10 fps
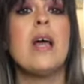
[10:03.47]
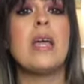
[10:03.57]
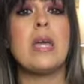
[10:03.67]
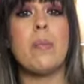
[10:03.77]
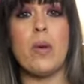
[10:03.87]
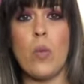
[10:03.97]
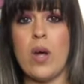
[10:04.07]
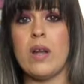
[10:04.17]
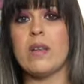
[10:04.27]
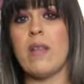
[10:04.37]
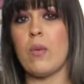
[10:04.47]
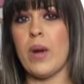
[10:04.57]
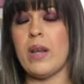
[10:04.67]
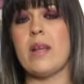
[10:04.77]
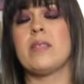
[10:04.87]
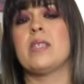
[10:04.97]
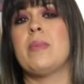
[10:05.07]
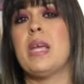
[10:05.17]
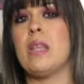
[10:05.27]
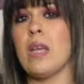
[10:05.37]
keeping one like right next to
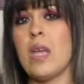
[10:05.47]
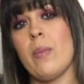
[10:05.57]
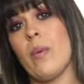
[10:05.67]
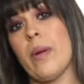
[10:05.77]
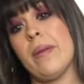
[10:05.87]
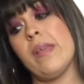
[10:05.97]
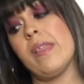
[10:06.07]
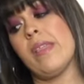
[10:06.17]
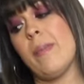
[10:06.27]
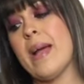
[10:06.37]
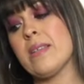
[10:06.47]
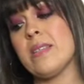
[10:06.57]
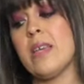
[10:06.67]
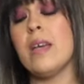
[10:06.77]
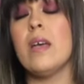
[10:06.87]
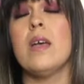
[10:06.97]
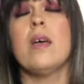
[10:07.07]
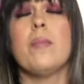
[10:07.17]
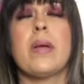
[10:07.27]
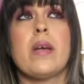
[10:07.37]
me and then keeping one in the back seat,
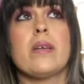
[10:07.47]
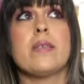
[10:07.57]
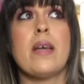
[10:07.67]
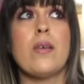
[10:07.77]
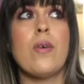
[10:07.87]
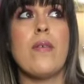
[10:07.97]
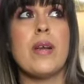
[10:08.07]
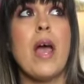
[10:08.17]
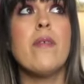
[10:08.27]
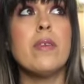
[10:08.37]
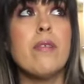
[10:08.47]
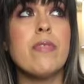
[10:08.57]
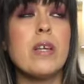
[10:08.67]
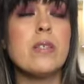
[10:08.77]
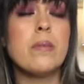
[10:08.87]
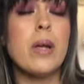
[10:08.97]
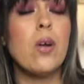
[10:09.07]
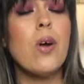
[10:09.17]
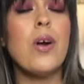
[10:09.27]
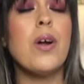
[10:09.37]
because I don't already have enough things in my
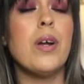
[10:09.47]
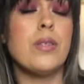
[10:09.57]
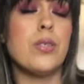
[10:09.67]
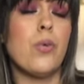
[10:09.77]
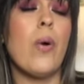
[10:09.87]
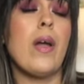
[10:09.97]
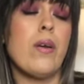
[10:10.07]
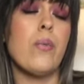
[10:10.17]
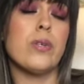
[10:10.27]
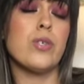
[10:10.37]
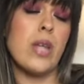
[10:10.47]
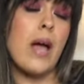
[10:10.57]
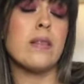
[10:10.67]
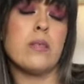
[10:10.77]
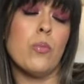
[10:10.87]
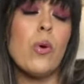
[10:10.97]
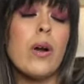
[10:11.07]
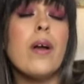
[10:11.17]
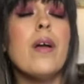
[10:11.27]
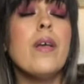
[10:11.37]
car, and so why don't we just add some
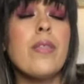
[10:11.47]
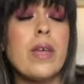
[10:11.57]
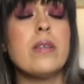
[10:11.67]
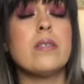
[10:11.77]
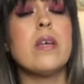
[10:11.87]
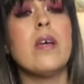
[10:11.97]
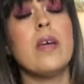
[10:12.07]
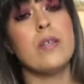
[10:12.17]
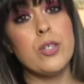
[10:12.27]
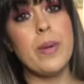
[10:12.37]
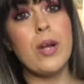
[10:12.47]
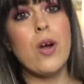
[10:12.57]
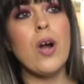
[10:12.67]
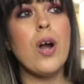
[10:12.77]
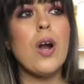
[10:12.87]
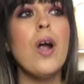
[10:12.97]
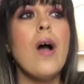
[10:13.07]
more things into my car?